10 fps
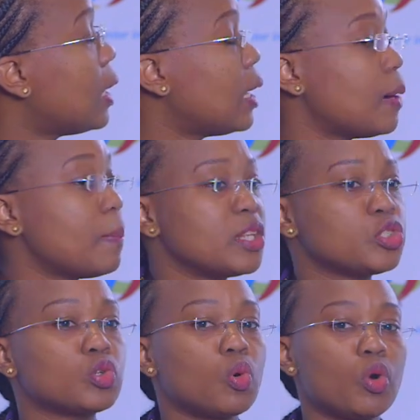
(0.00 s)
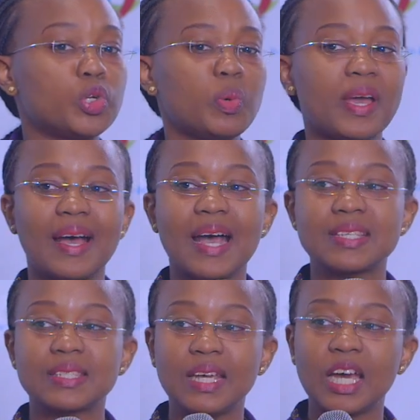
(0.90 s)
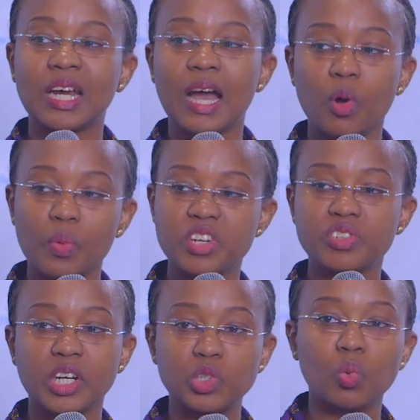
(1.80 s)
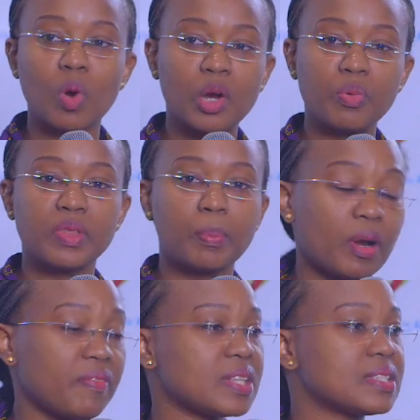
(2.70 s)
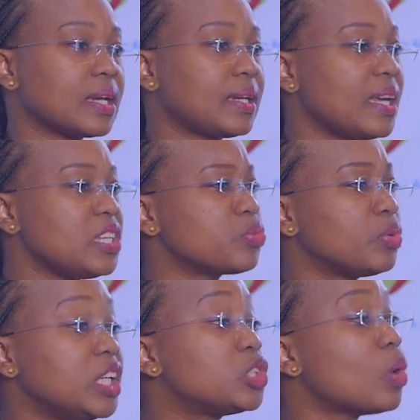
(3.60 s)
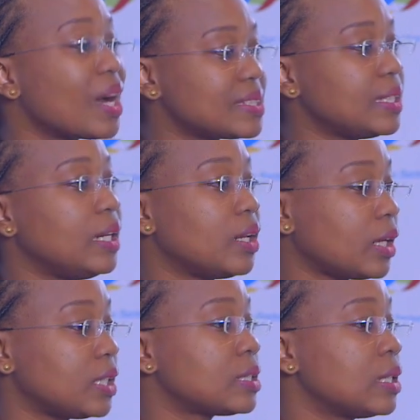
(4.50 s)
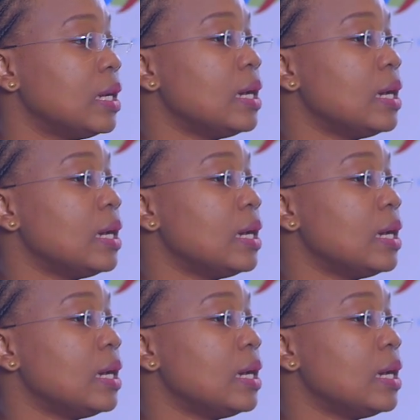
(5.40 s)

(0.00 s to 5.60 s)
And so what we are asking and how we are trying to work with the private sector is really to accelerate